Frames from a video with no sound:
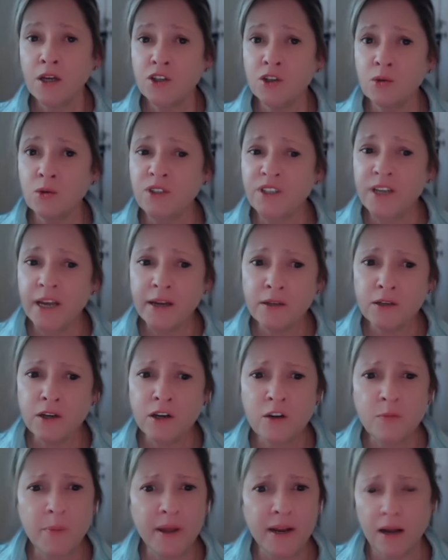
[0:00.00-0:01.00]
So Dan could
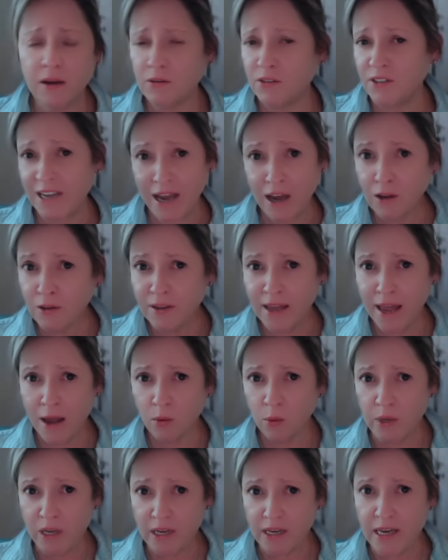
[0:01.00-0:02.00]
have been out of town that
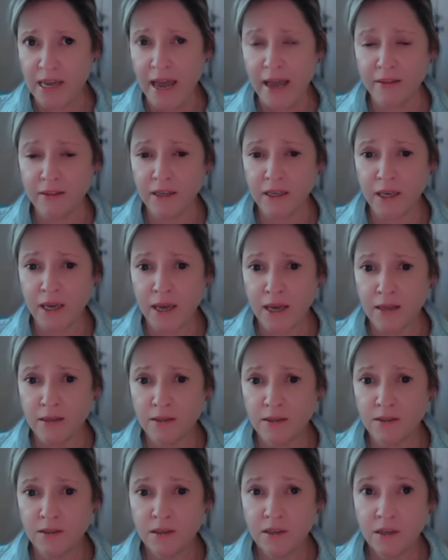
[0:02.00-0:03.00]
week he had the
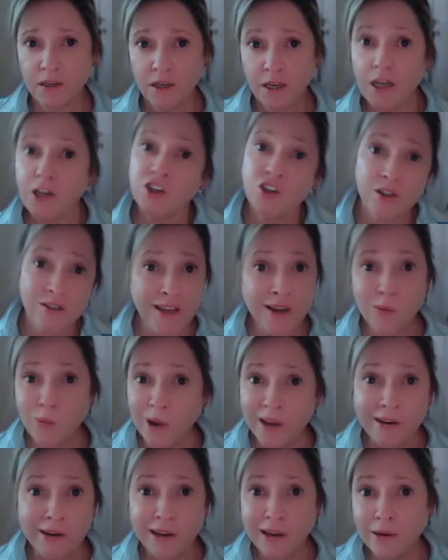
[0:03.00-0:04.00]
kids, just like
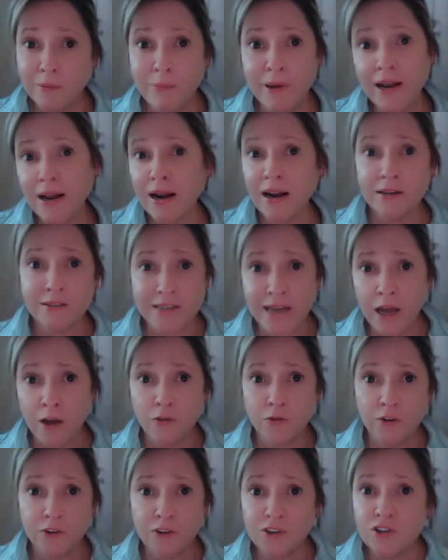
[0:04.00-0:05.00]
Wendy had been out of town
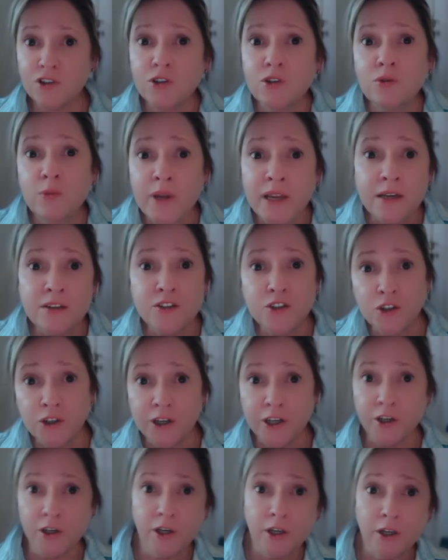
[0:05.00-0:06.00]
for the 2 weeks
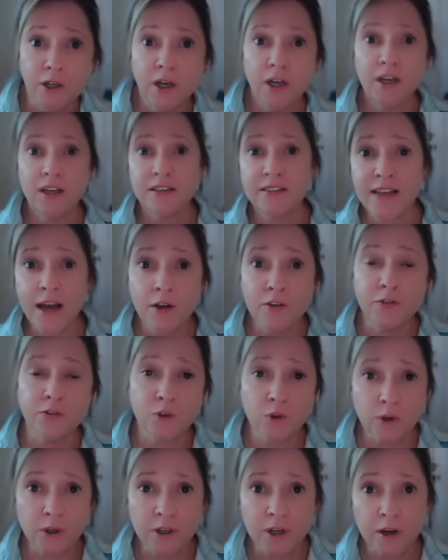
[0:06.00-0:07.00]
during her South
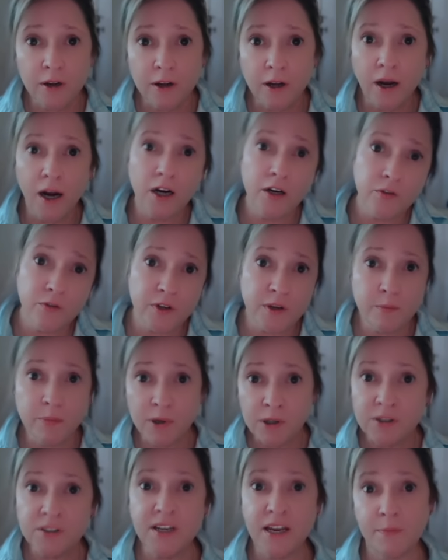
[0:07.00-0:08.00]
Florida Harvey
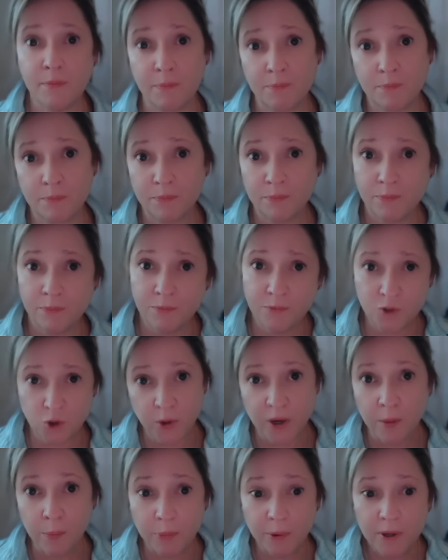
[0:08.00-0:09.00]
birthday
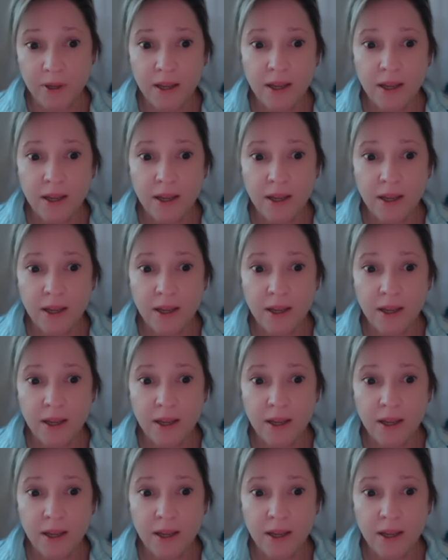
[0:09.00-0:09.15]
trip.